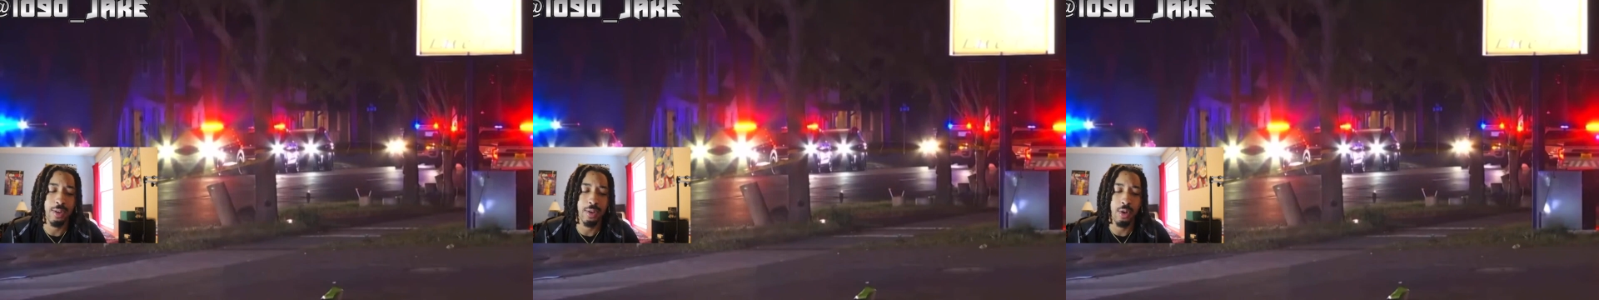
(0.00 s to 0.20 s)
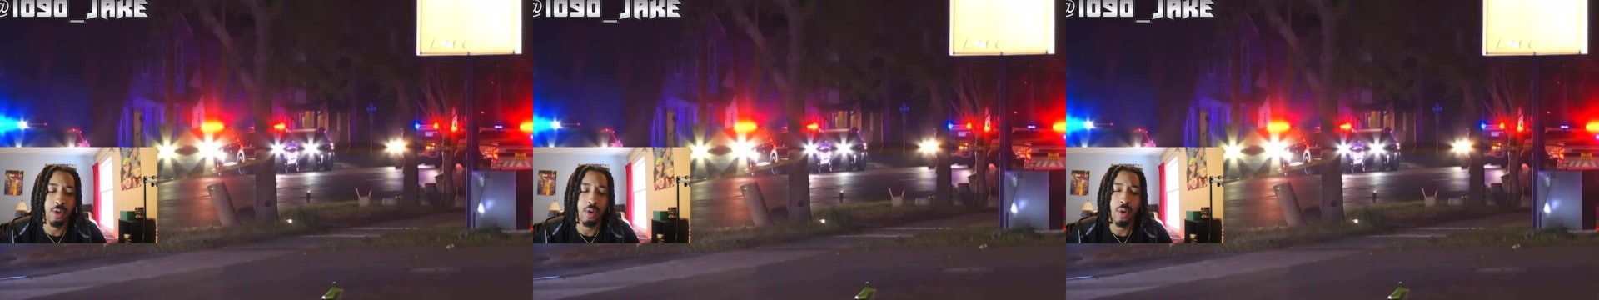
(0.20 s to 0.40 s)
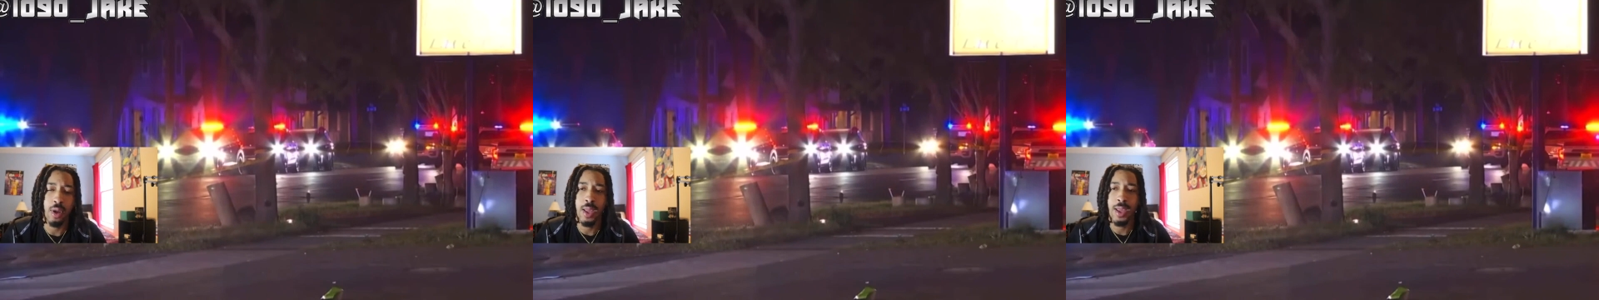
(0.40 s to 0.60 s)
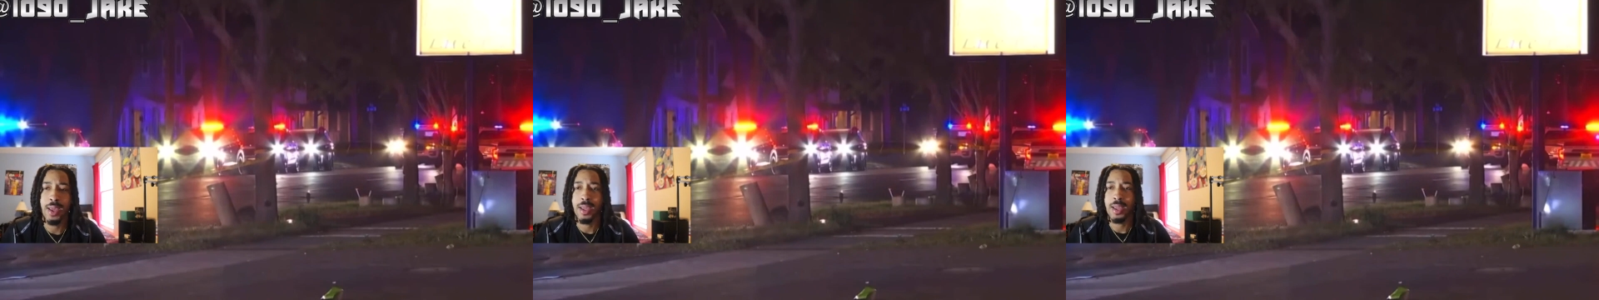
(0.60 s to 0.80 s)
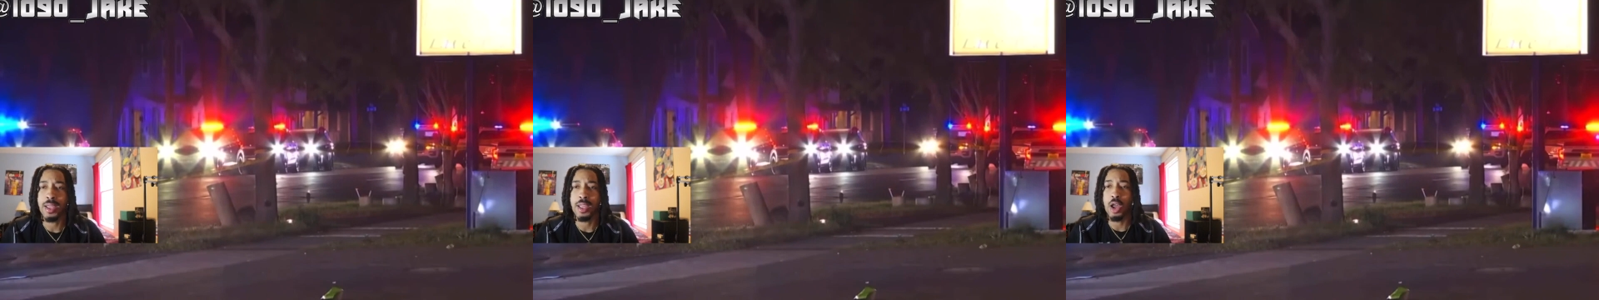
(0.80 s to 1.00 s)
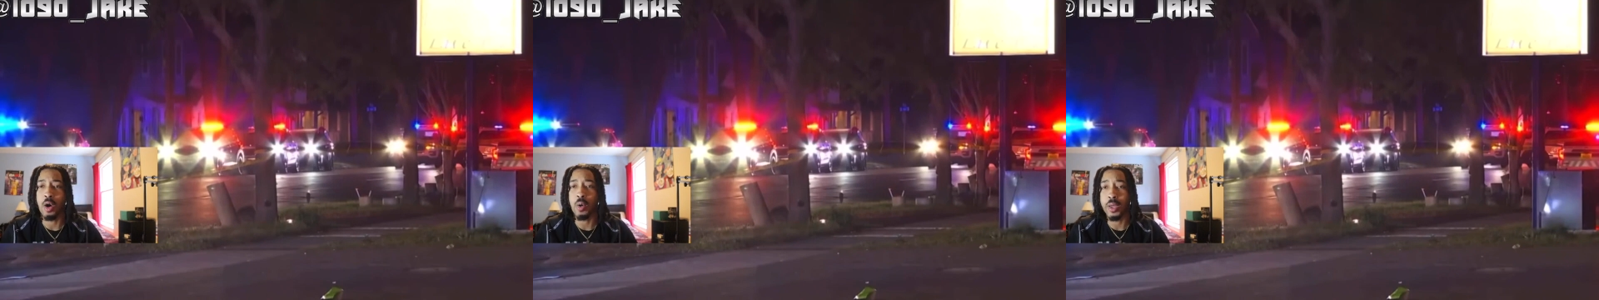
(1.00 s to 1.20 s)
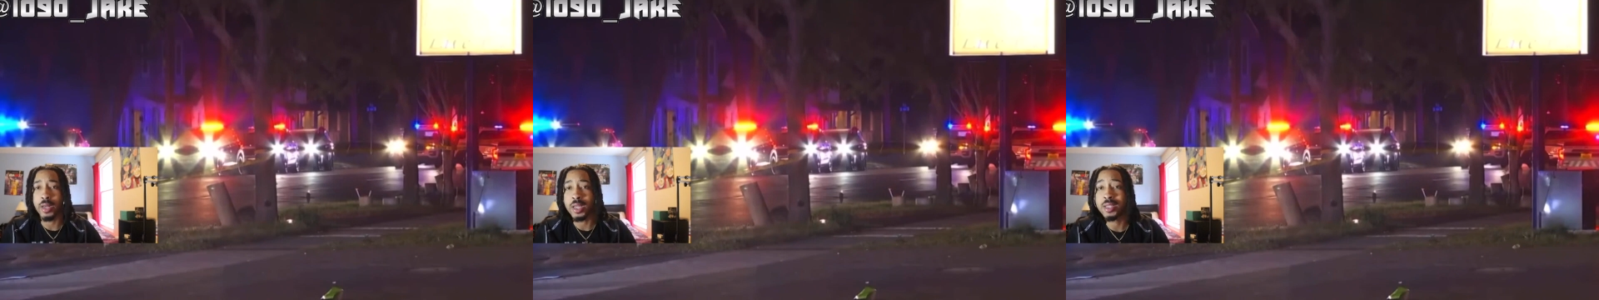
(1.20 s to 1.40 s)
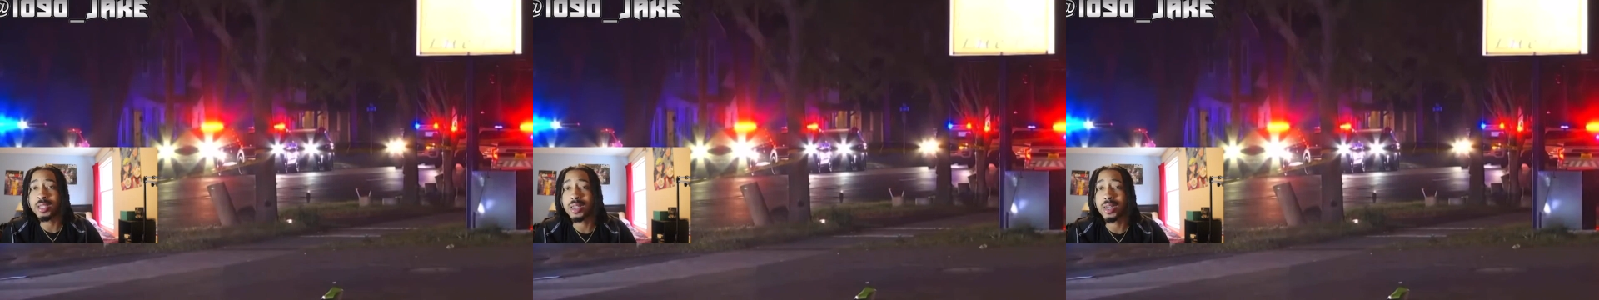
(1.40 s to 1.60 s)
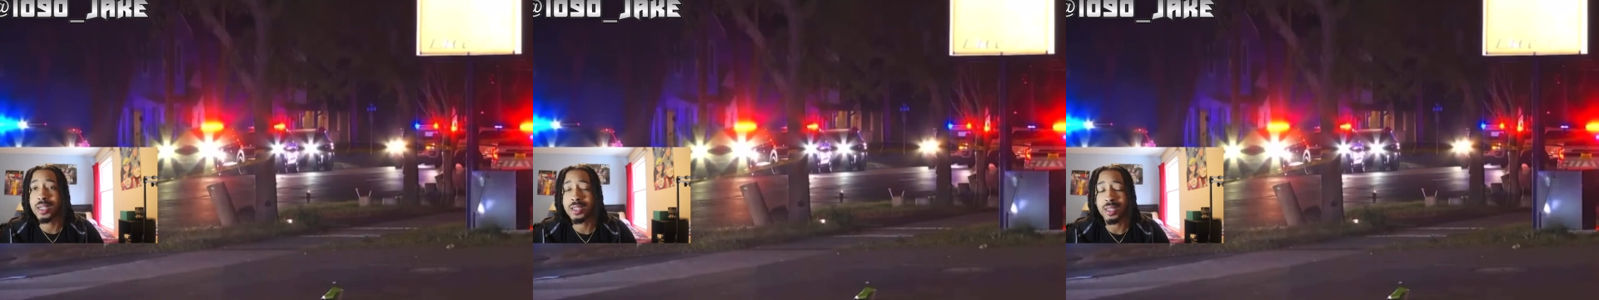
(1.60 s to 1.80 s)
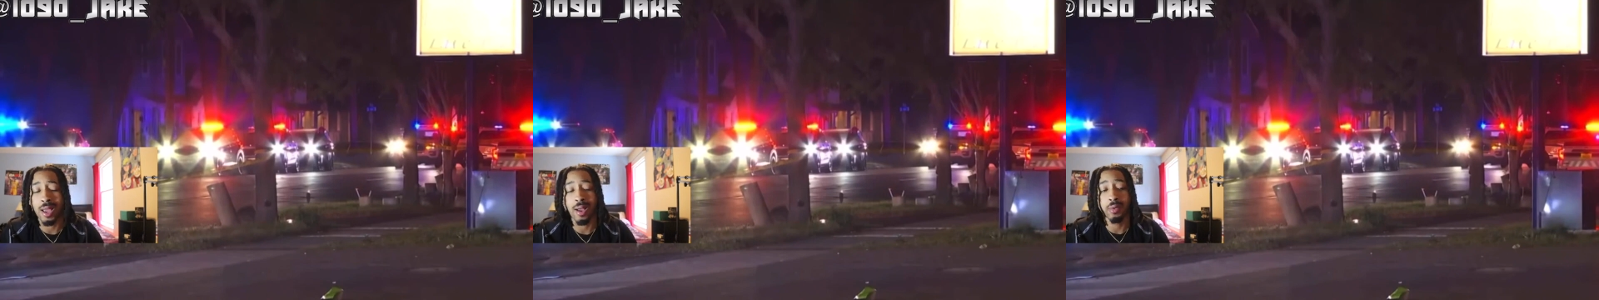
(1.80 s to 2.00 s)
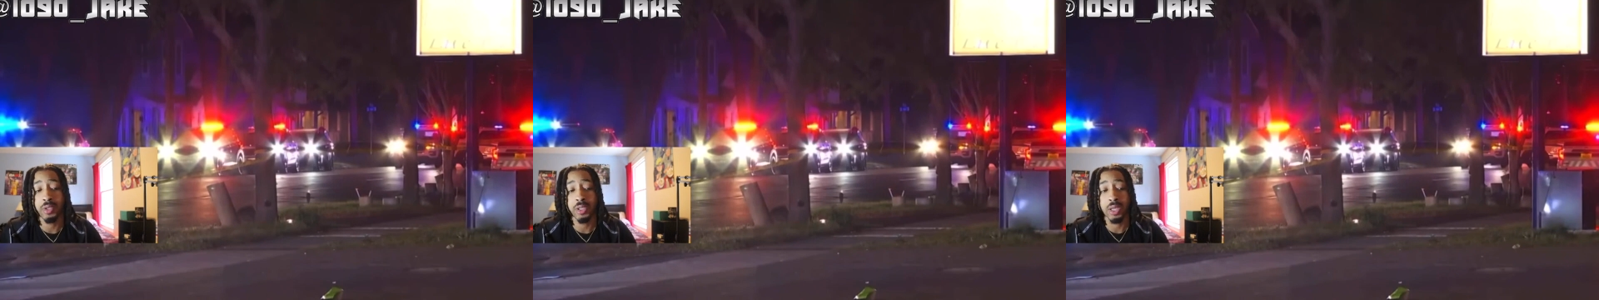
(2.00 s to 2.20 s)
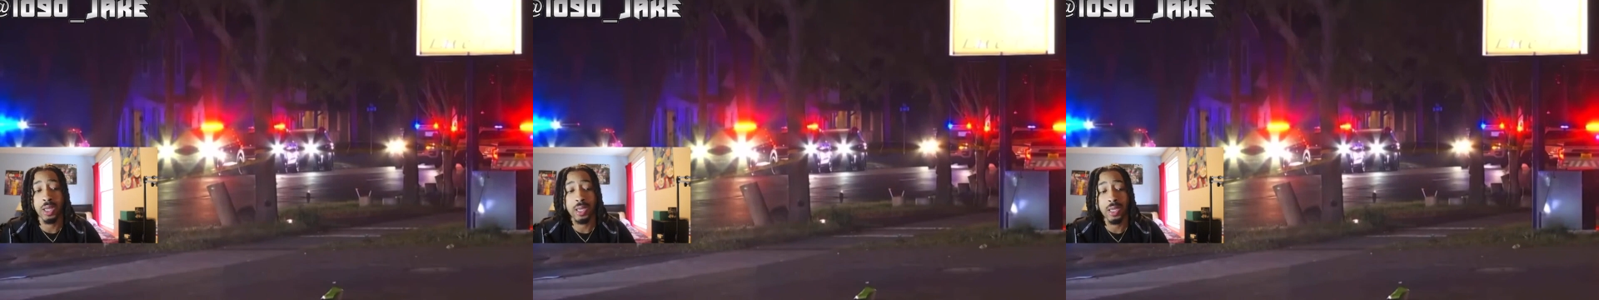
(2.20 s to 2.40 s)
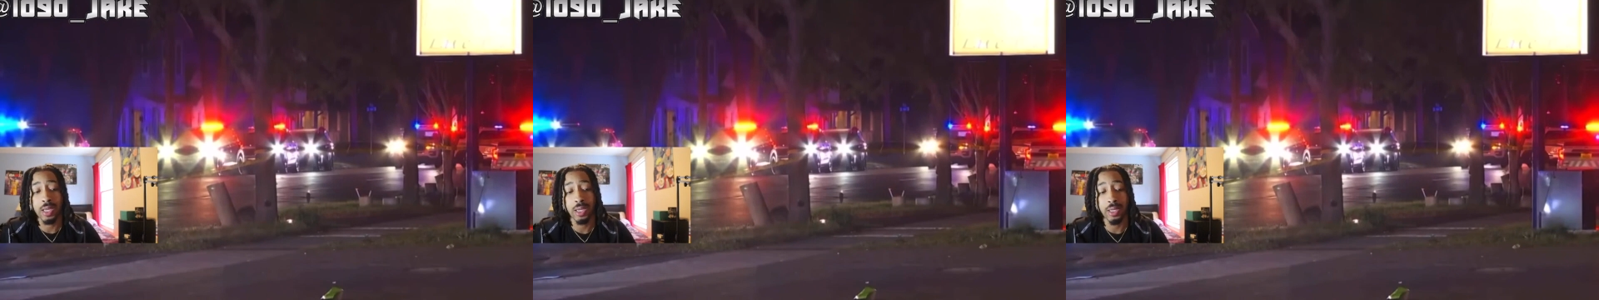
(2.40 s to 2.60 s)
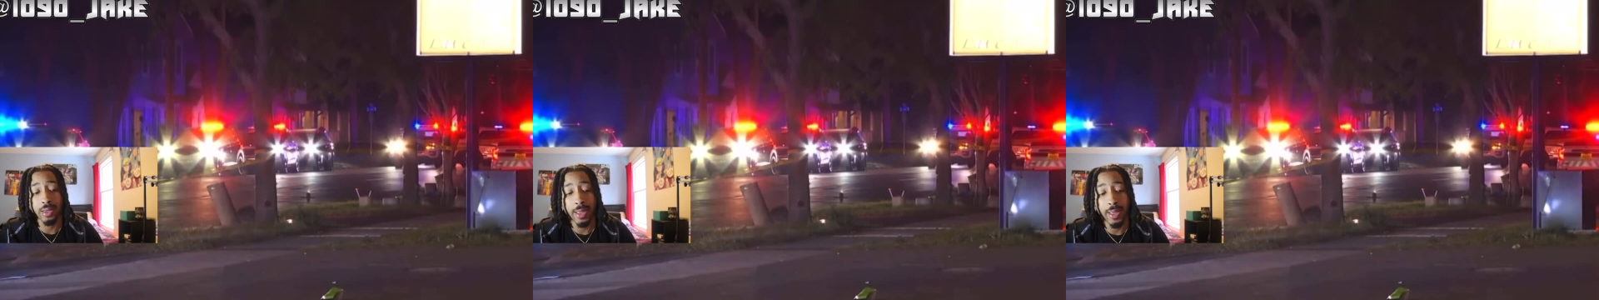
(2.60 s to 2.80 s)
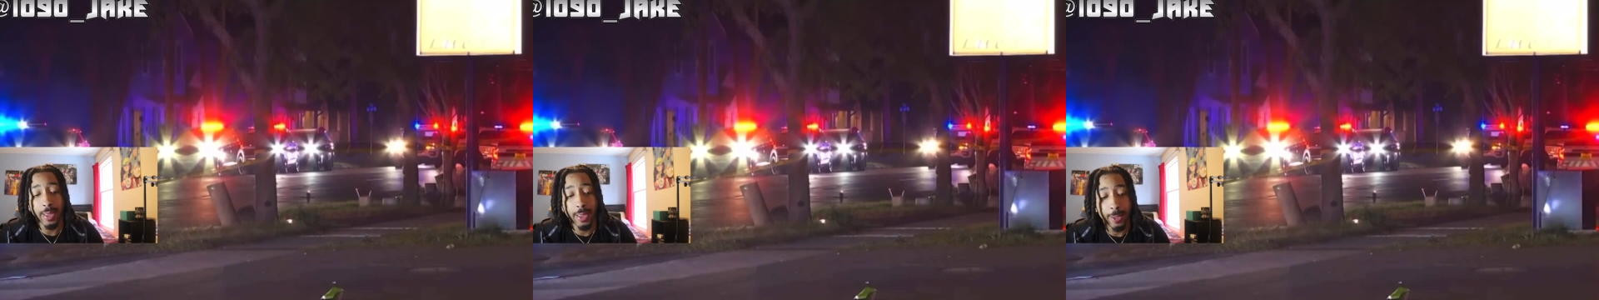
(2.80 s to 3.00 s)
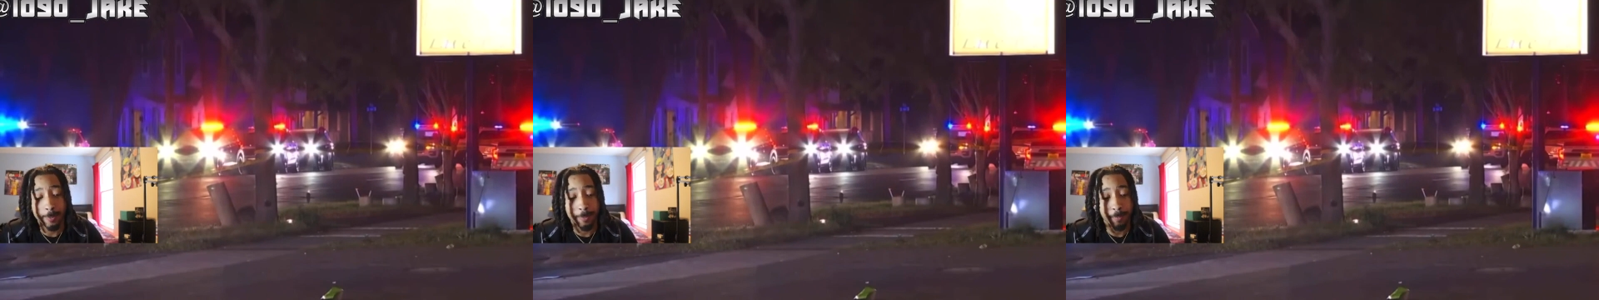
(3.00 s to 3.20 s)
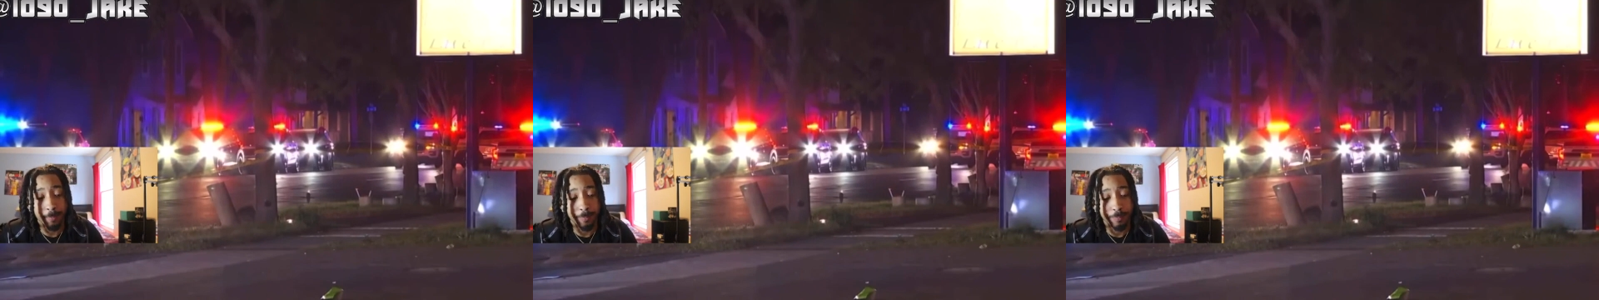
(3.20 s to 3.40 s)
So going into this, I was thinking that,